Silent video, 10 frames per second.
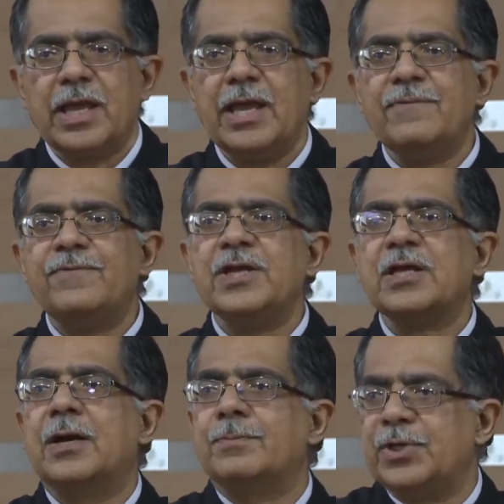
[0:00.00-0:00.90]
Every
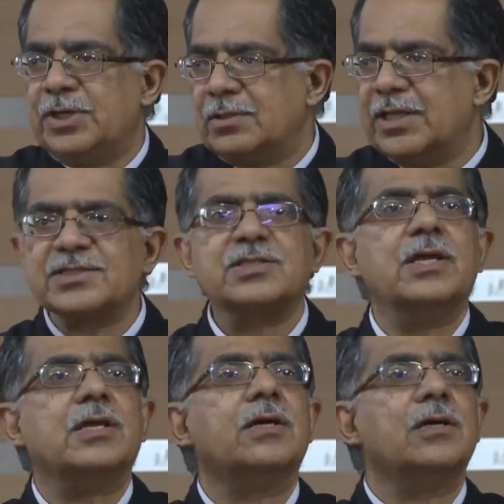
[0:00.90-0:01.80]
company, let's
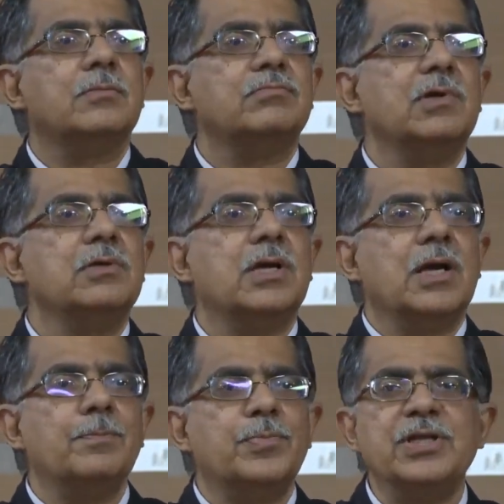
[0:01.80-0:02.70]
take a
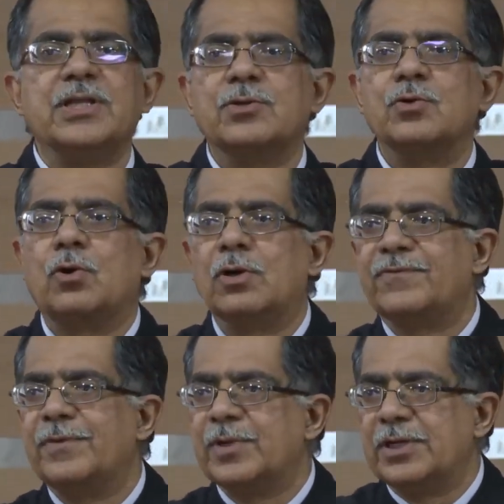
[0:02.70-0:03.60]
company that you're all
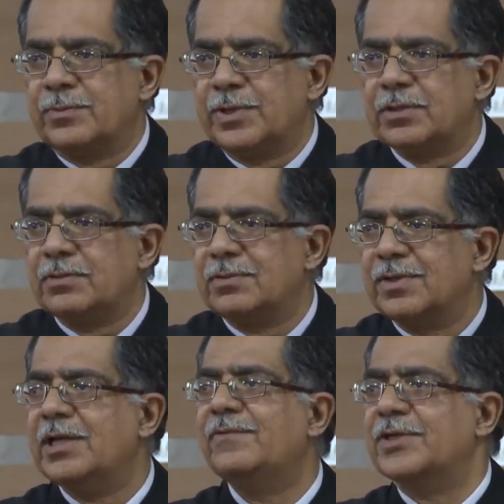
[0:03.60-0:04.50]
familiar with,
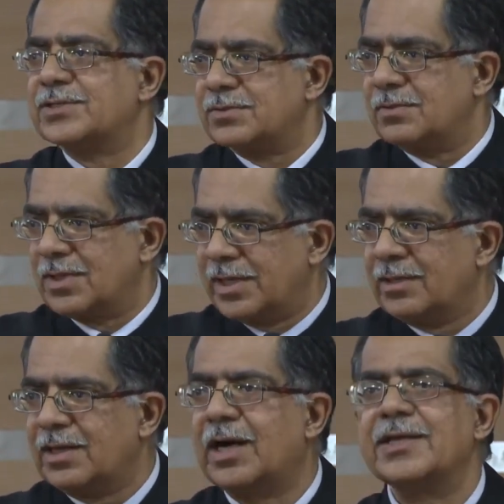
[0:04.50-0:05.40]
railways,
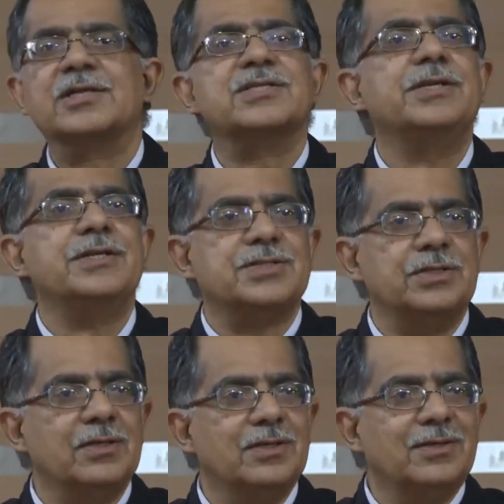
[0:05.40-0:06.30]
right?
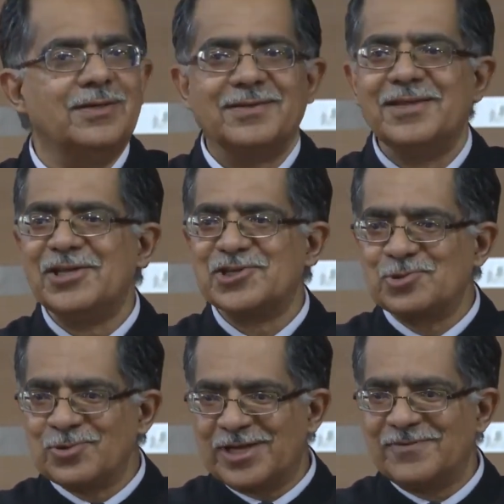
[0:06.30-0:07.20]
IRCTC. They
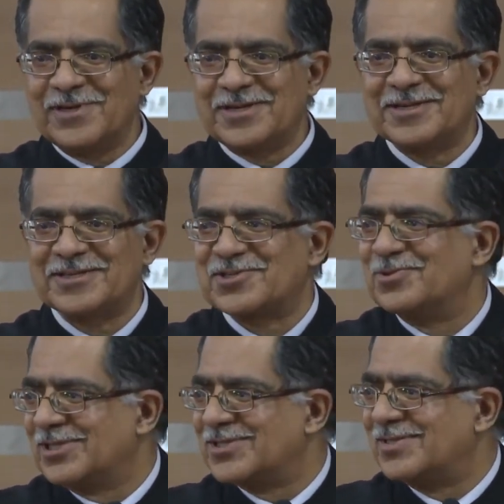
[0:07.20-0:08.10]
issue railway tickets
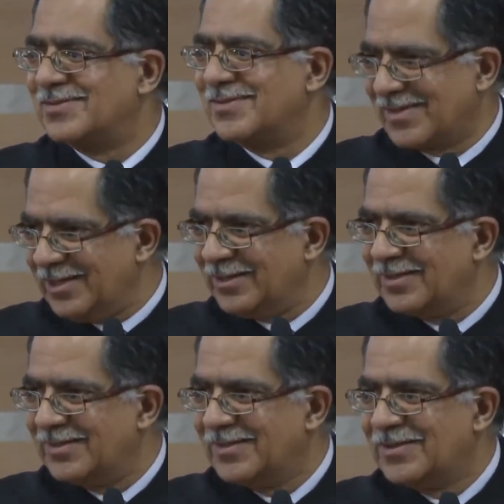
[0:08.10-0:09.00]
to us, right?
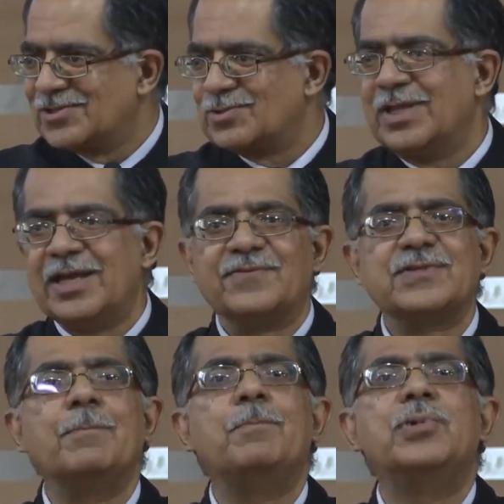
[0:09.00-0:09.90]
So they have
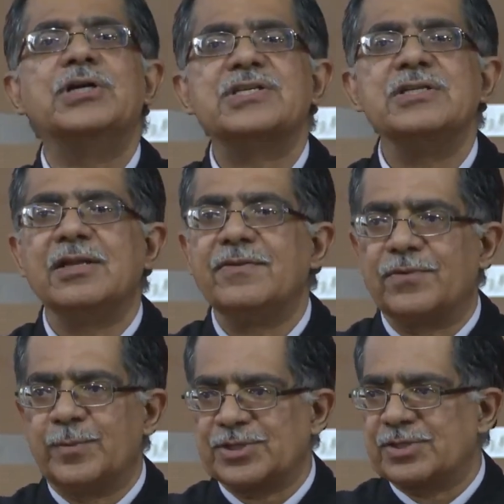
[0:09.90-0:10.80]
some personal
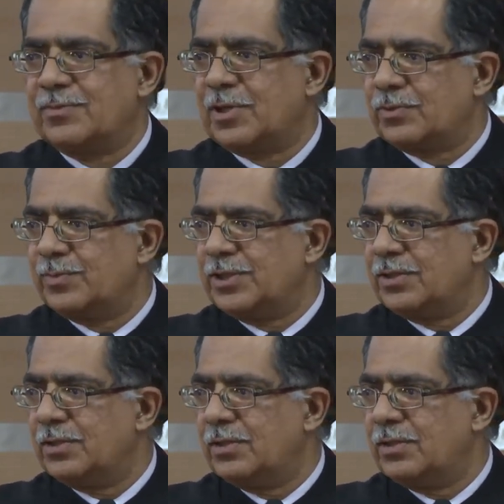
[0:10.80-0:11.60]
information about me.